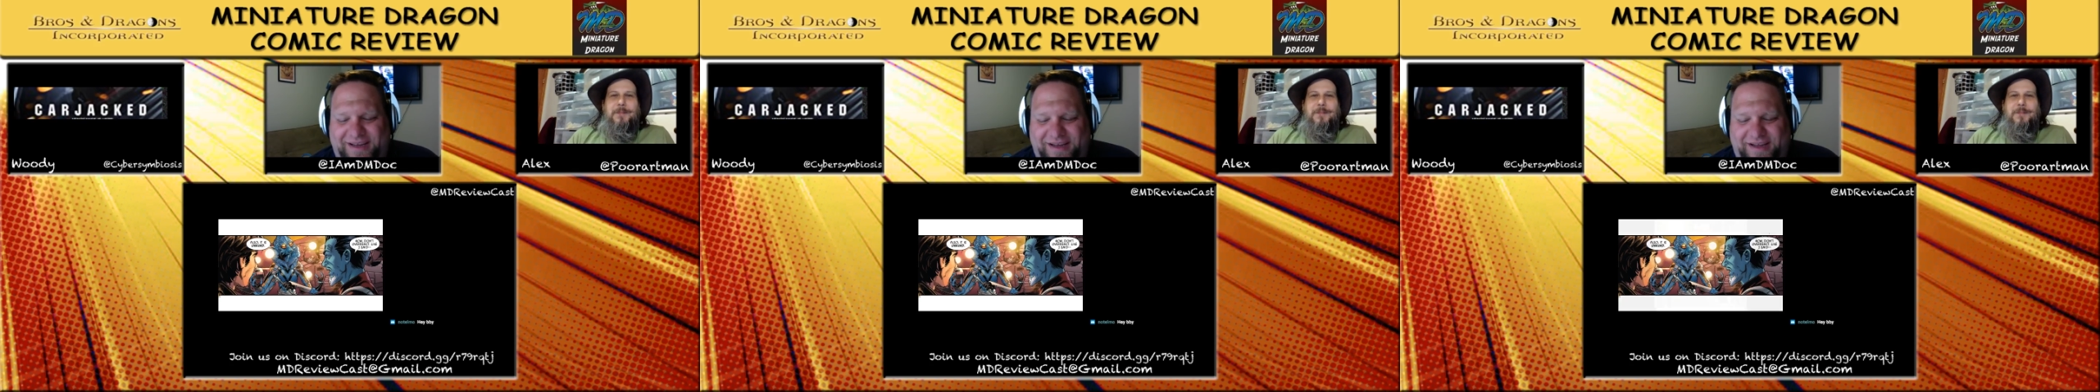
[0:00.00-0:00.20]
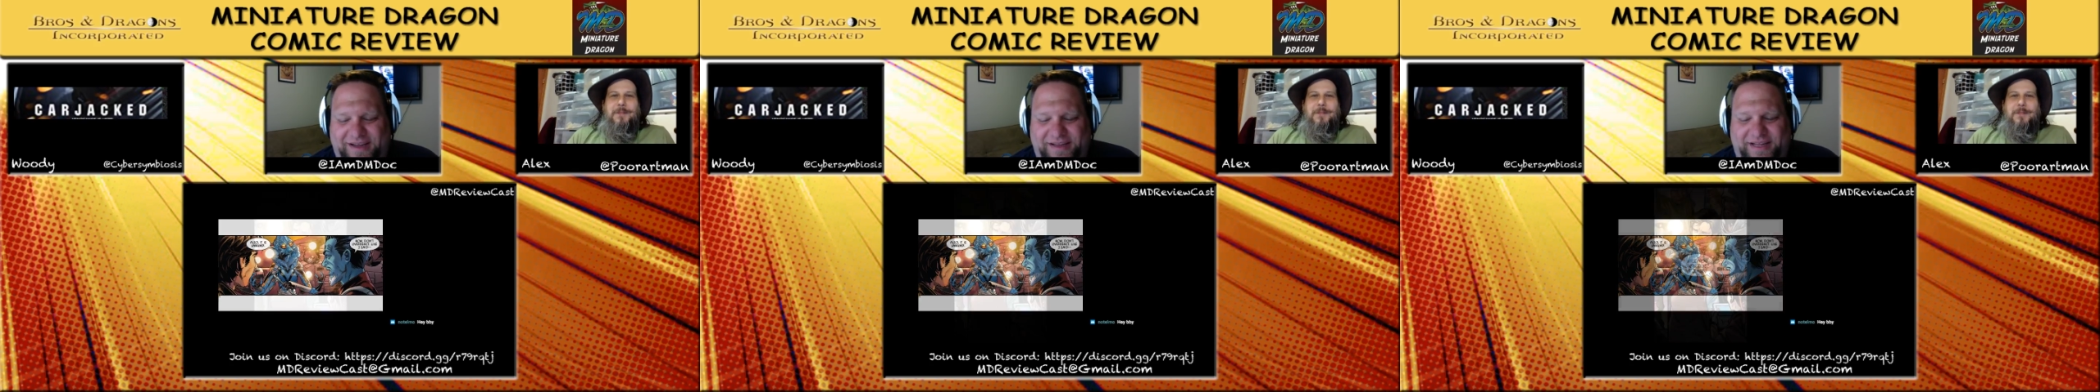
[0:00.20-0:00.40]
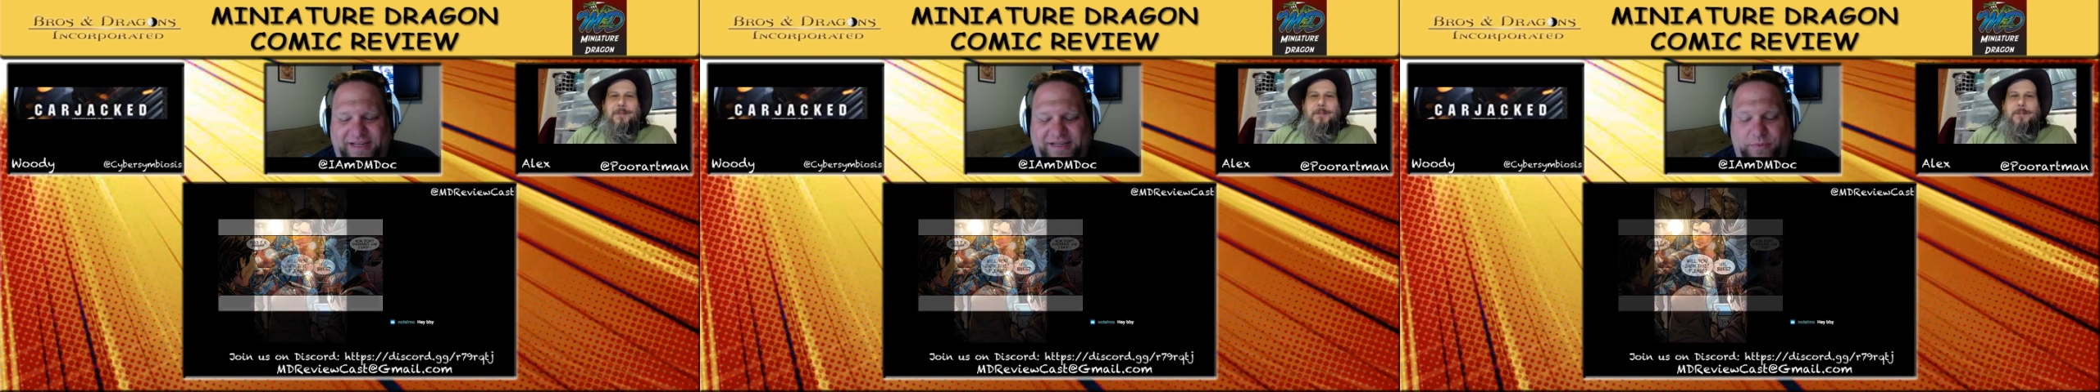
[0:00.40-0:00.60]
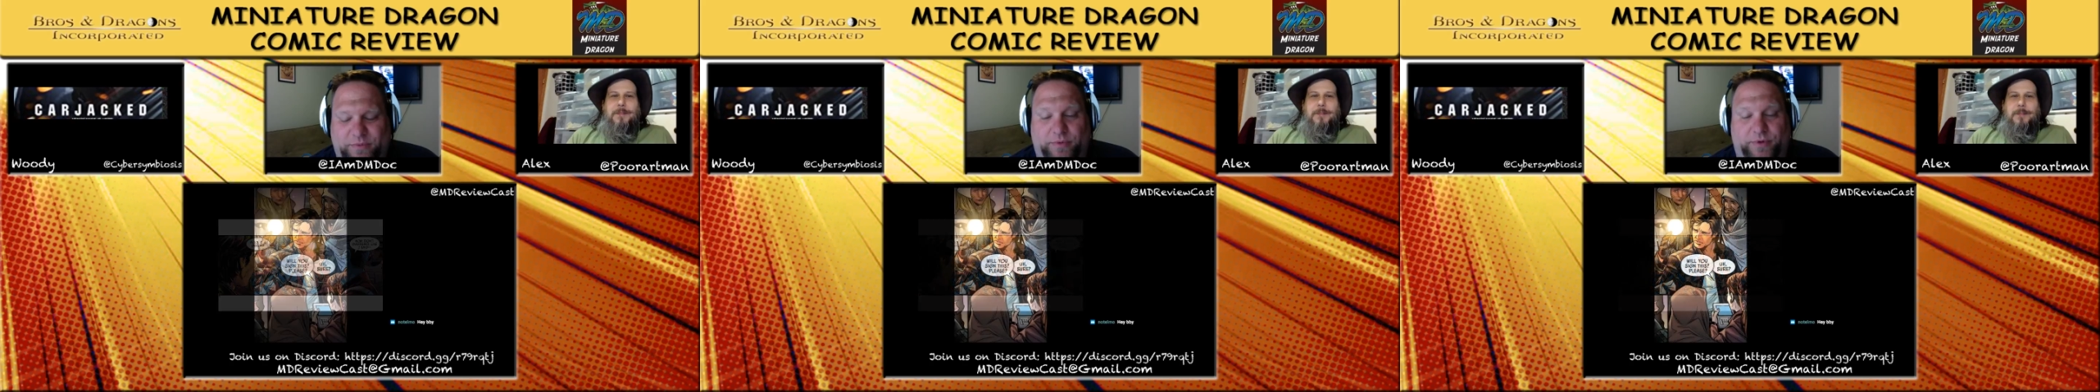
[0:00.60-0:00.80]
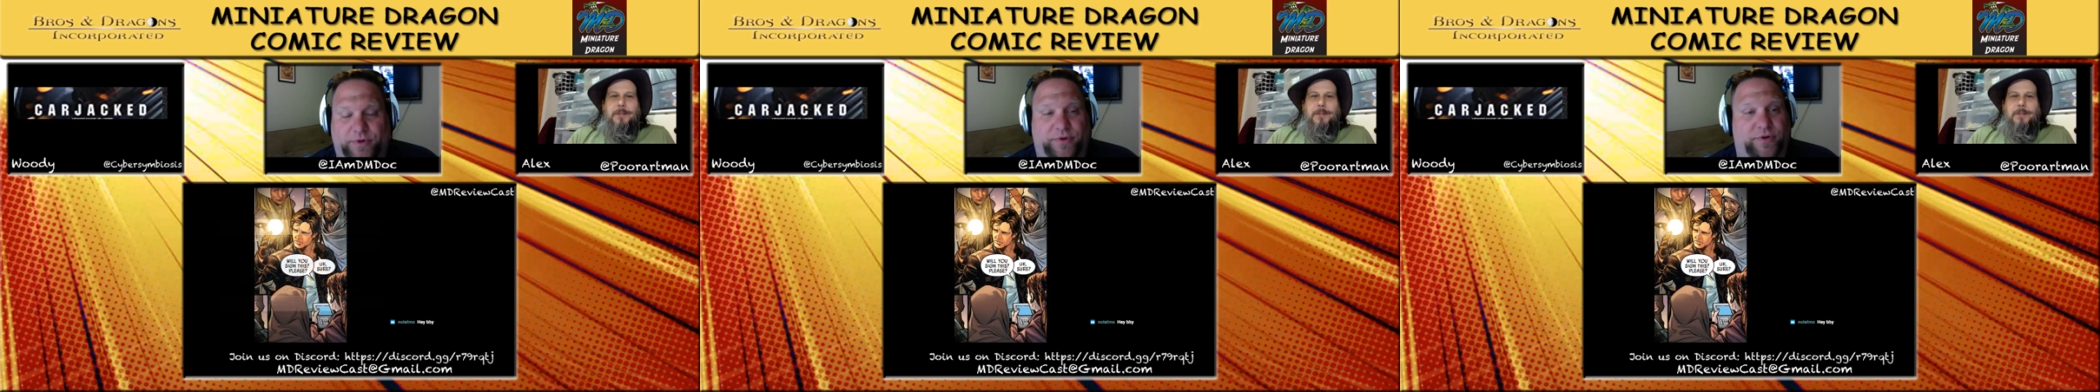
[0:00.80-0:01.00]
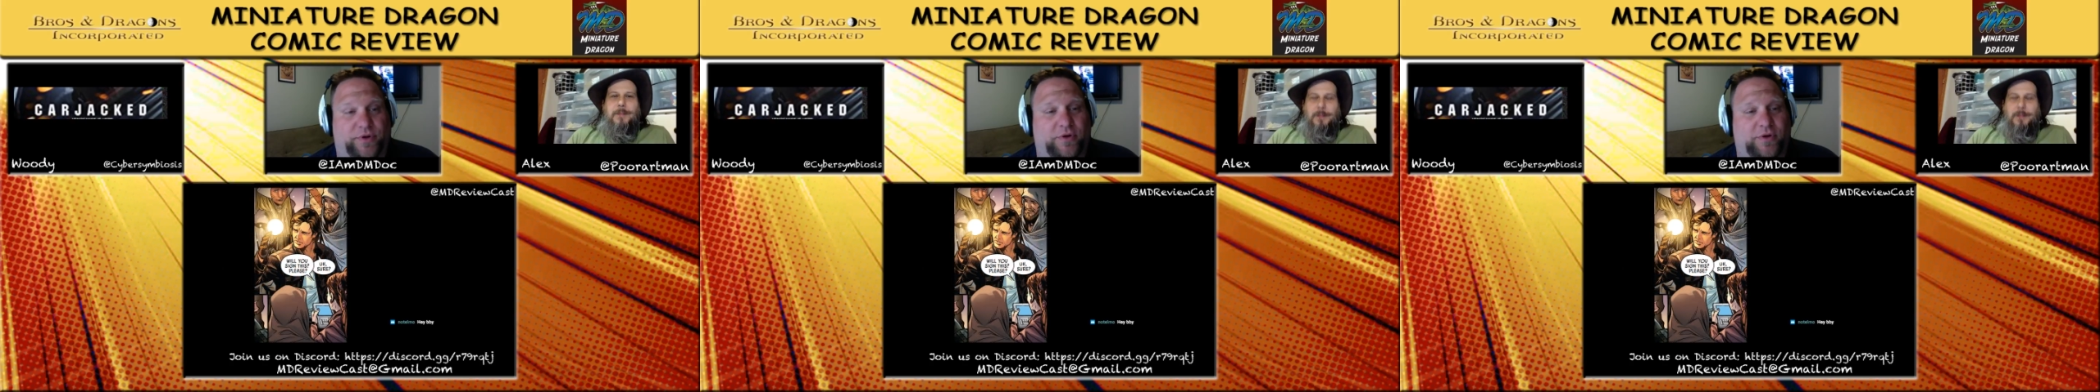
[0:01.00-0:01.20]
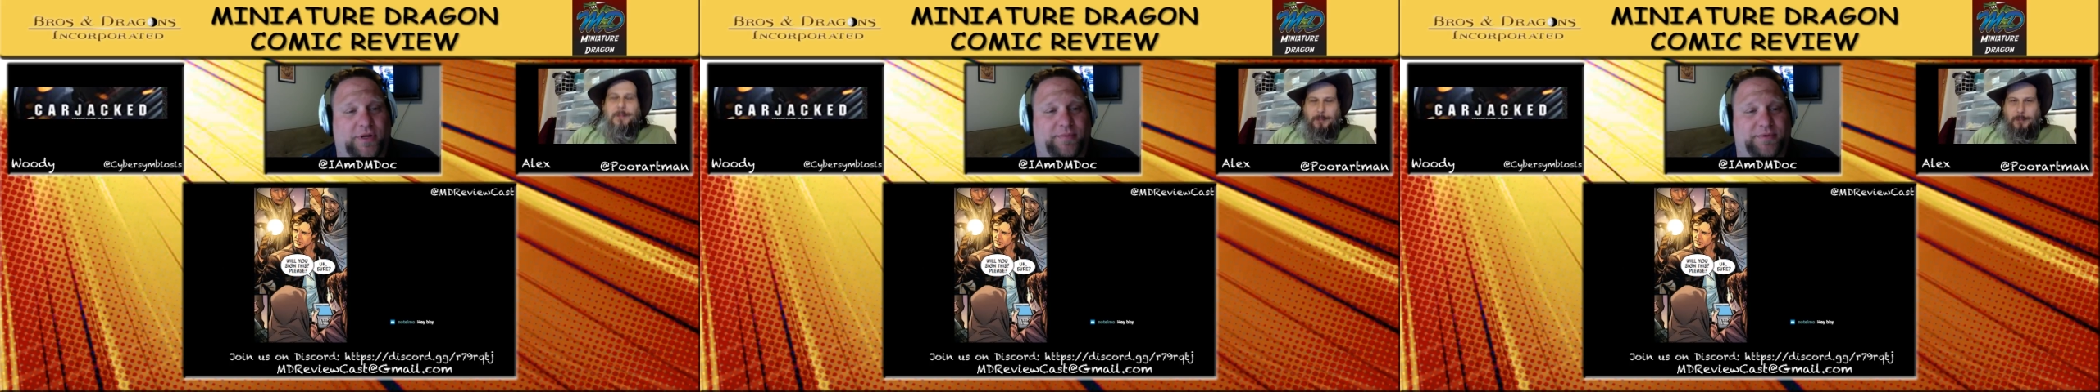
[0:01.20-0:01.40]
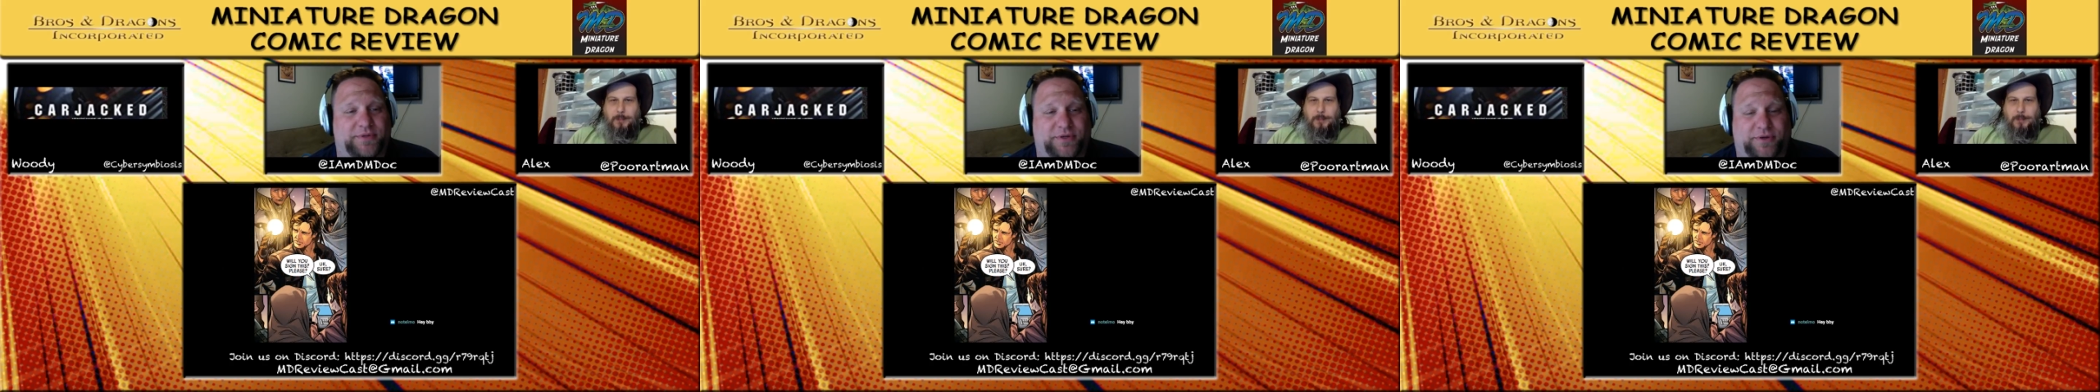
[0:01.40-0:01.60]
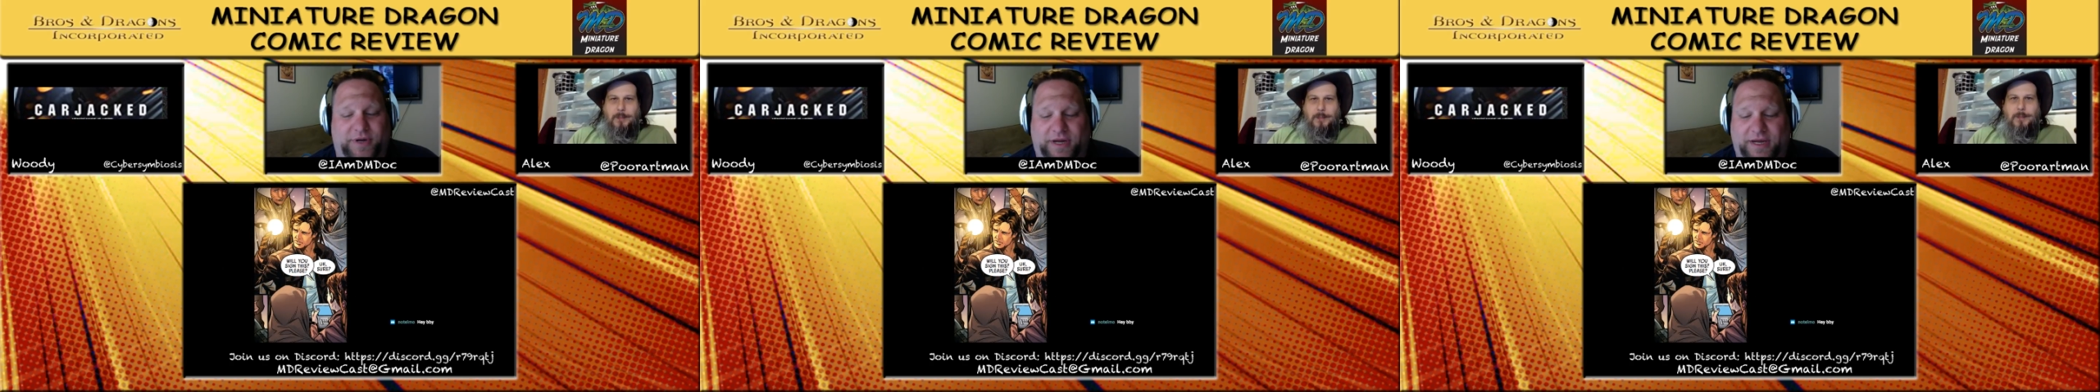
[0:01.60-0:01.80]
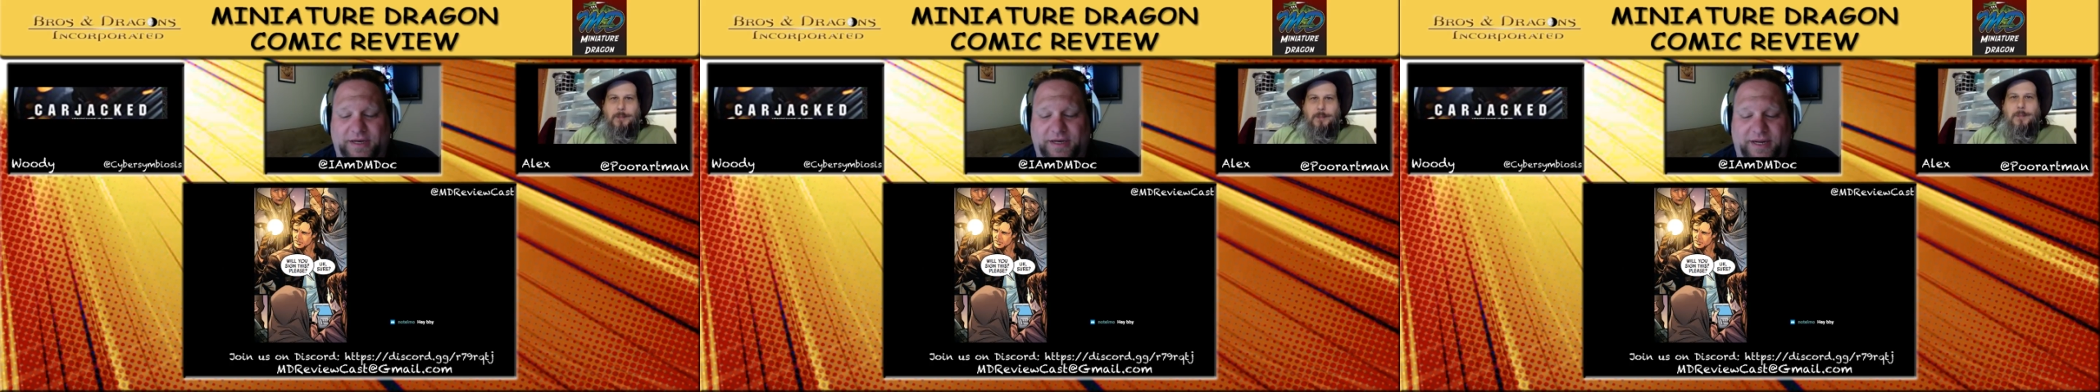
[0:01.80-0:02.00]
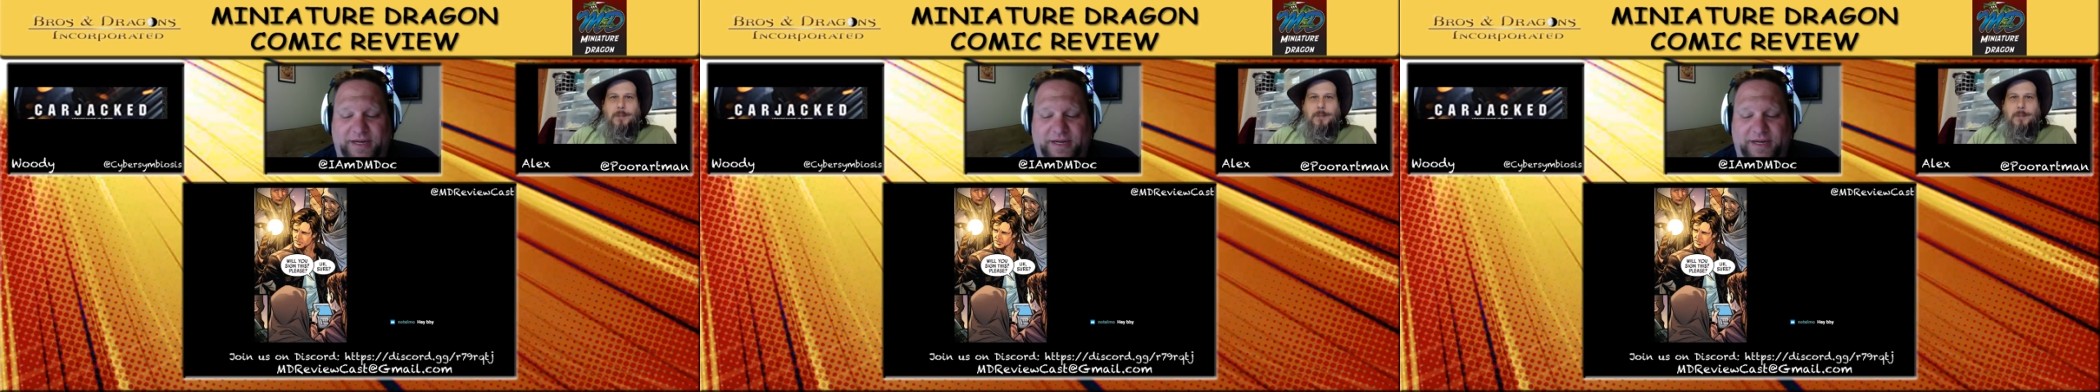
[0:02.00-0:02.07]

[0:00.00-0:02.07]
That's what we're doing the whole episode on.